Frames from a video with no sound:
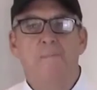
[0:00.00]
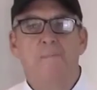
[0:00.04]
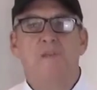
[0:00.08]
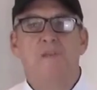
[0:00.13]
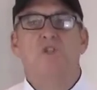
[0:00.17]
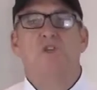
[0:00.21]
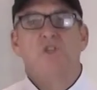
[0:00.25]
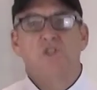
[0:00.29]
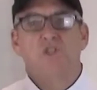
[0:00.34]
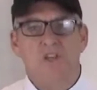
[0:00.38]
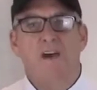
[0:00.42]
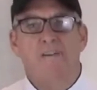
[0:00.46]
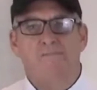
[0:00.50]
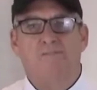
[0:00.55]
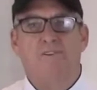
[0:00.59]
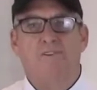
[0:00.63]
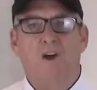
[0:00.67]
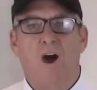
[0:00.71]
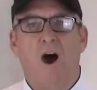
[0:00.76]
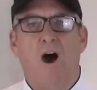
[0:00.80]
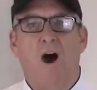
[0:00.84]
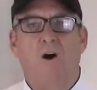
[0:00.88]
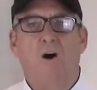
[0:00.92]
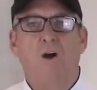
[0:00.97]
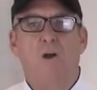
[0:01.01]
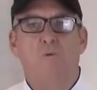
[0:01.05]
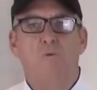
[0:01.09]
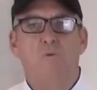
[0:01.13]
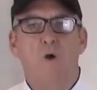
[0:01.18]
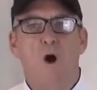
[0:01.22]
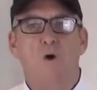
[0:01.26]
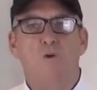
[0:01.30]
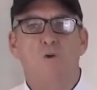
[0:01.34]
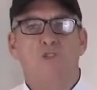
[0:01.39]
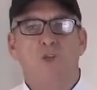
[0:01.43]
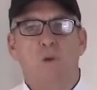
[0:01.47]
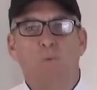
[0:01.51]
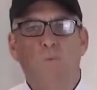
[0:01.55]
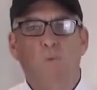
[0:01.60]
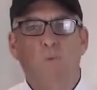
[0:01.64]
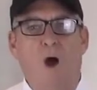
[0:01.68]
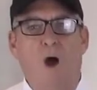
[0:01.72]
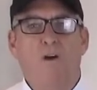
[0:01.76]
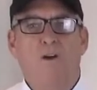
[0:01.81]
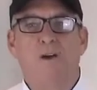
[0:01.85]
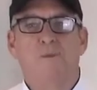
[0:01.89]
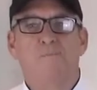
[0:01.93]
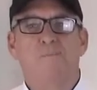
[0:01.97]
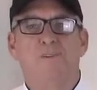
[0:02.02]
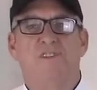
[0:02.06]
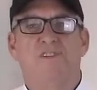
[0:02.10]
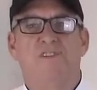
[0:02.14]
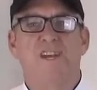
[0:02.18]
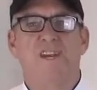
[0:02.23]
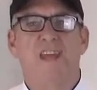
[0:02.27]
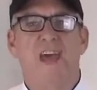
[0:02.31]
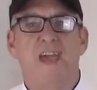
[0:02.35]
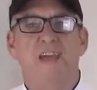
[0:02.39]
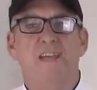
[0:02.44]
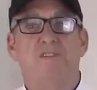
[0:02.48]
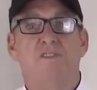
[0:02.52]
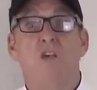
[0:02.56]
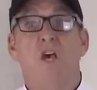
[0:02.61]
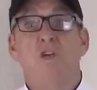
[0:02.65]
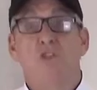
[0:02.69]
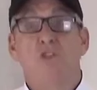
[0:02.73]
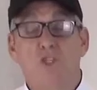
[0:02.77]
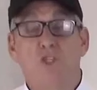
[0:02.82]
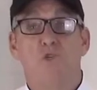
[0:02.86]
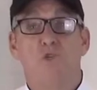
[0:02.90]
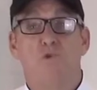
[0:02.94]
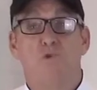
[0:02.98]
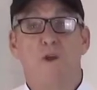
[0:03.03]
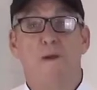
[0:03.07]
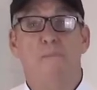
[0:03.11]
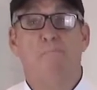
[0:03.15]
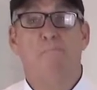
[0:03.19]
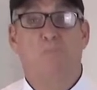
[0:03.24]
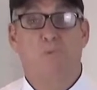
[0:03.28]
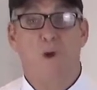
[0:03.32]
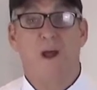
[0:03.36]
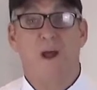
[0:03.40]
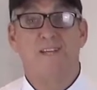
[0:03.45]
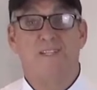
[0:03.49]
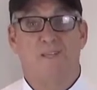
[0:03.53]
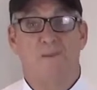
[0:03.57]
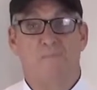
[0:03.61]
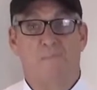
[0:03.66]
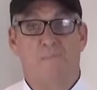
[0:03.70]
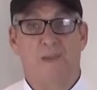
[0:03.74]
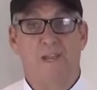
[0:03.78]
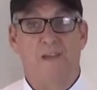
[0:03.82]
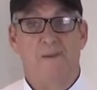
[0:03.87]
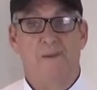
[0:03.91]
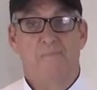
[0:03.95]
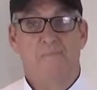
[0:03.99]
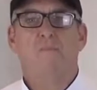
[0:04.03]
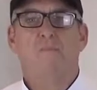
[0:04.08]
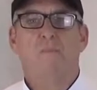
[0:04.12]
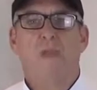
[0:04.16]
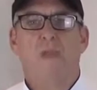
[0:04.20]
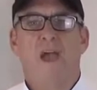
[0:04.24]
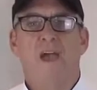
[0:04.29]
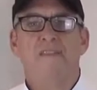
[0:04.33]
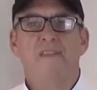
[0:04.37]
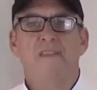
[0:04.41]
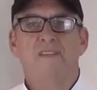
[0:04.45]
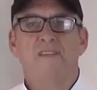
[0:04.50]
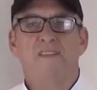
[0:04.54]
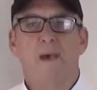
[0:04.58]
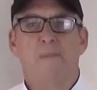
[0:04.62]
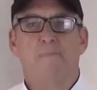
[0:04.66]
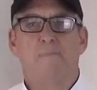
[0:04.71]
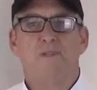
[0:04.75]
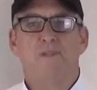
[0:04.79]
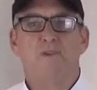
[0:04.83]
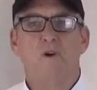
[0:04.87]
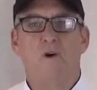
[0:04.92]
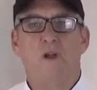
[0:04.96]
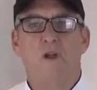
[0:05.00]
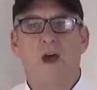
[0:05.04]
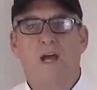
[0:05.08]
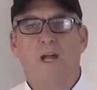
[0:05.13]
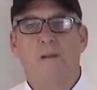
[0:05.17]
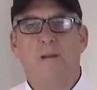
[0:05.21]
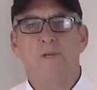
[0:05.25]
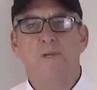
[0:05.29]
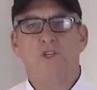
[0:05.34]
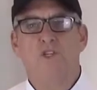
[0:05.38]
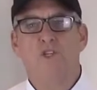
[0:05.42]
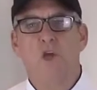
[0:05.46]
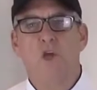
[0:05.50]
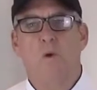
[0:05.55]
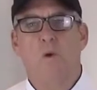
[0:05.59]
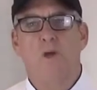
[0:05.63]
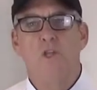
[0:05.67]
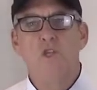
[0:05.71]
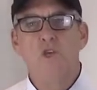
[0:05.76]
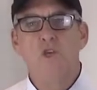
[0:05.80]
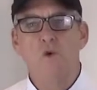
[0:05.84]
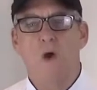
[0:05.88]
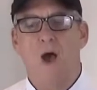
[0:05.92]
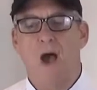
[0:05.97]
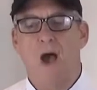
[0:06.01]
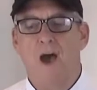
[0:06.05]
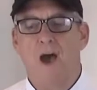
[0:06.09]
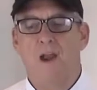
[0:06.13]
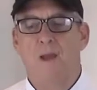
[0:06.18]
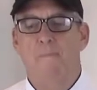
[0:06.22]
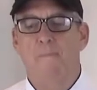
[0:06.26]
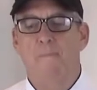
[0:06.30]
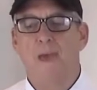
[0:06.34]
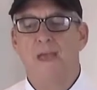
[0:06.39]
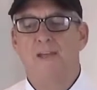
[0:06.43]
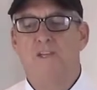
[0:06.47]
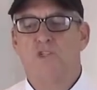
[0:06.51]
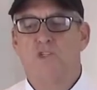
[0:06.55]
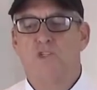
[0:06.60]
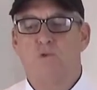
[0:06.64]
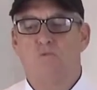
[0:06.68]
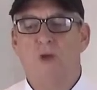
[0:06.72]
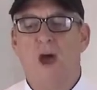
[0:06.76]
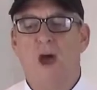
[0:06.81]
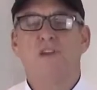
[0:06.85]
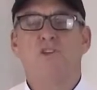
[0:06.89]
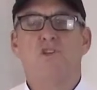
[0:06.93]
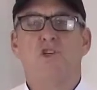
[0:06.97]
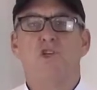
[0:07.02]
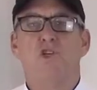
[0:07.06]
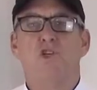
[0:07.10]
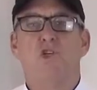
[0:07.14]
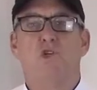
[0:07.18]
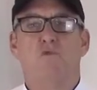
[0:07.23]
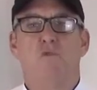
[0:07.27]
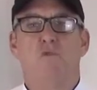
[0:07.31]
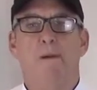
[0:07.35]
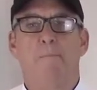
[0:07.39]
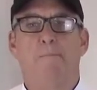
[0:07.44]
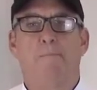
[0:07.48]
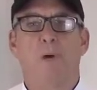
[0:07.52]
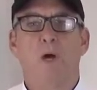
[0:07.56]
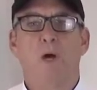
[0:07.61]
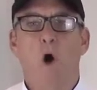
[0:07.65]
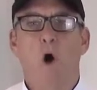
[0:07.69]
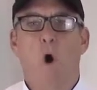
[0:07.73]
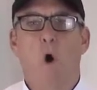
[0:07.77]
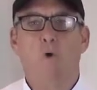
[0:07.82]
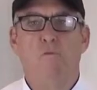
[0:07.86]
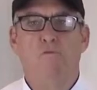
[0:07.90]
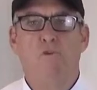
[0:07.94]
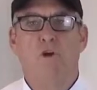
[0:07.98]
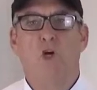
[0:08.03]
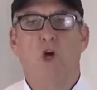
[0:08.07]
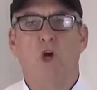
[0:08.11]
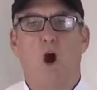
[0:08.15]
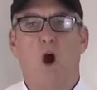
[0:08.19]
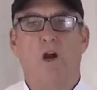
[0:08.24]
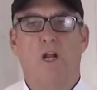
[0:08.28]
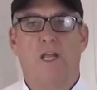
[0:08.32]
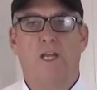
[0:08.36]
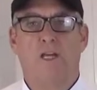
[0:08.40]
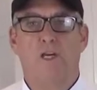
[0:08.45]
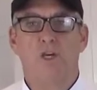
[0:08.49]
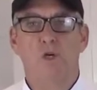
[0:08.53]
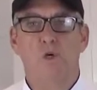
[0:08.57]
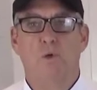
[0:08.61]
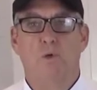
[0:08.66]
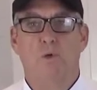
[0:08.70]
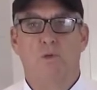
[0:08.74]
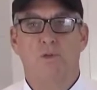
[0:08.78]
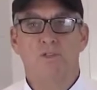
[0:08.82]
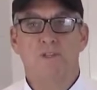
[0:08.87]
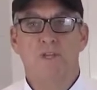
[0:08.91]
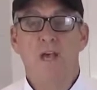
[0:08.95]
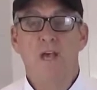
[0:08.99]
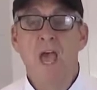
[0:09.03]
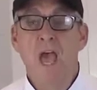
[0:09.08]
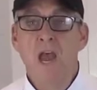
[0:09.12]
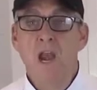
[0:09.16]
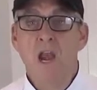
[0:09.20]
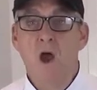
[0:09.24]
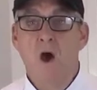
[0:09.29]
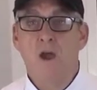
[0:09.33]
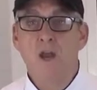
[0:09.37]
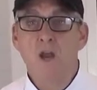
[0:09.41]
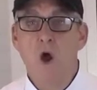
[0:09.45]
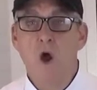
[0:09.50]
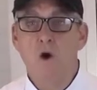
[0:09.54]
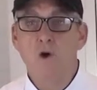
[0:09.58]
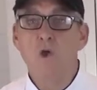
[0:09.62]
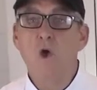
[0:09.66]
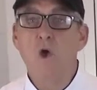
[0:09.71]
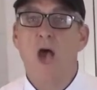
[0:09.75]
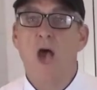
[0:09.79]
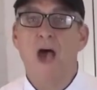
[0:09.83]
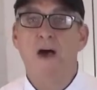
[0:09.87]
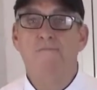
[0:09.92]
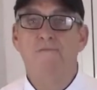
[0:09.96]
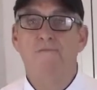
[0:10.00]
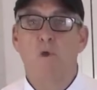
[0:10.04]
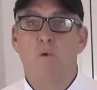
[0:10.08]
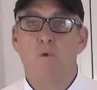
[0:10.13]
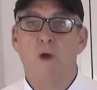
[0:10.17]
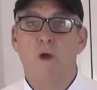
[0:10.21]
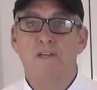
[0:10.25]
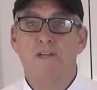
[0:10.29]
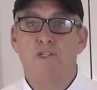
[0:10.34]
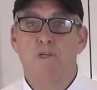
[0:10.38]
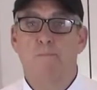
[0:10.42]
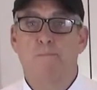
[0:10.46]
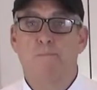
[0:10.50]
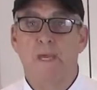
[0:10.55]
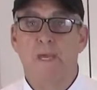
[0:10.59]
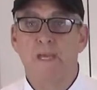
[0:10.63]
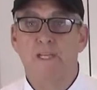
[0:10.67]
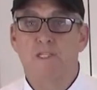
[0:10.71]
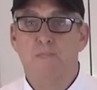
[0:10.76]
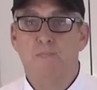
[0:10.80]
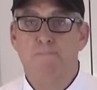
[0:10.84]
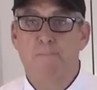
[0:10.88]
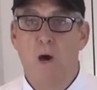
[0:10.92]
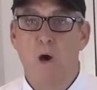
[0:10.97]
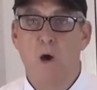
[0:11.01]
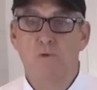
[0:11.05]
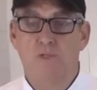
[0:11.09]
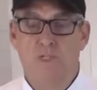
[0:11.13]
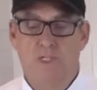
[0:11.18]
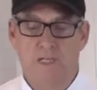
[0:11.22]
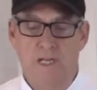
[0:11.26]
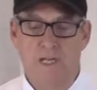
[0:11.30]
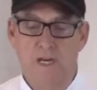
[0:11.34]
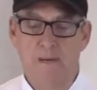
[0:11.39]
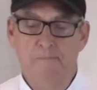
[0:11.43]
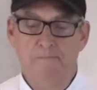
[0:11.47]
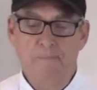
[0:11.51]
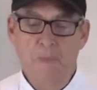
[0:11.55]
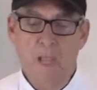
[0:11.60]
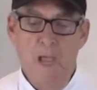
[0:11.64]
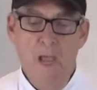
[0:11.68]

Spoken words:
is Chef Colin Roach, and welcome to today's shrimp recipe. In this episode, I'm going to be showing you how to make Sriracha shrimp over garlic noodles. Now, I know you have the recipe, it's posted,